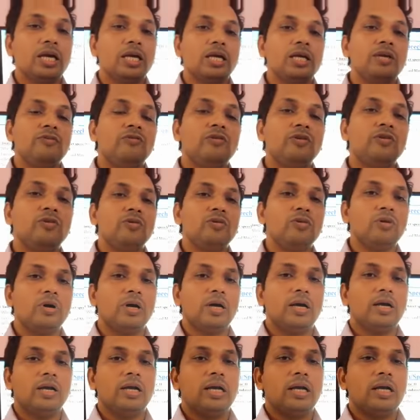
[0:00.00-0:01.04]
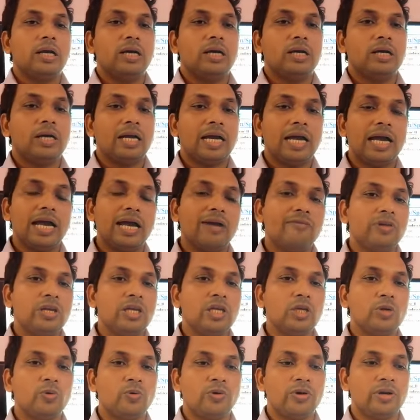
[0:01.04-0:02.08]
If you have
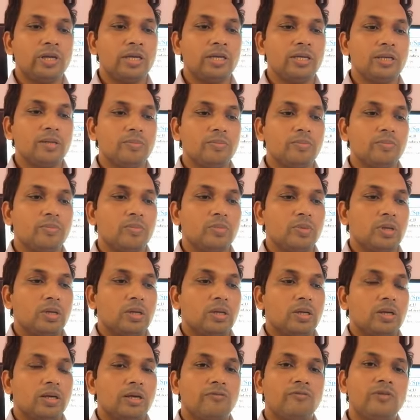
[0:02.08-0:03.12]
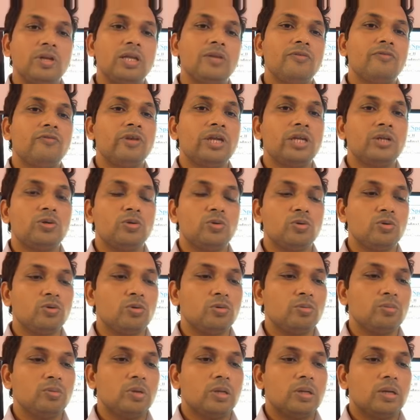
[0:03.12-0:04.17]
any query, feel free
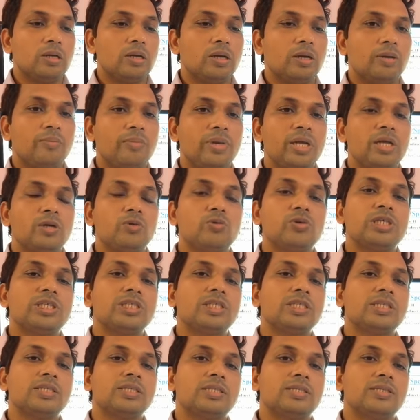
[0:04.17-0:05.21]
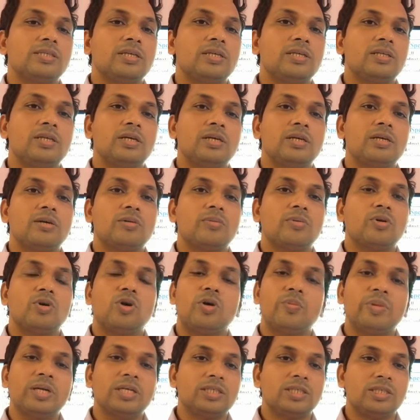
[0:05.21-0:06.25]
to make questions in the
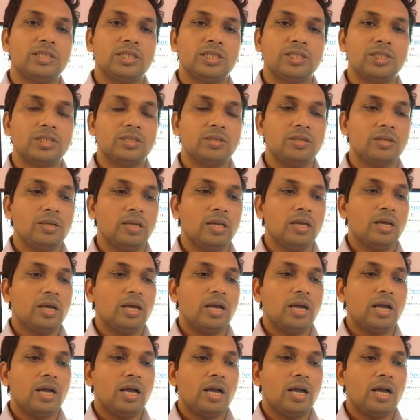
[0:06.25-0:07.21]
comment section.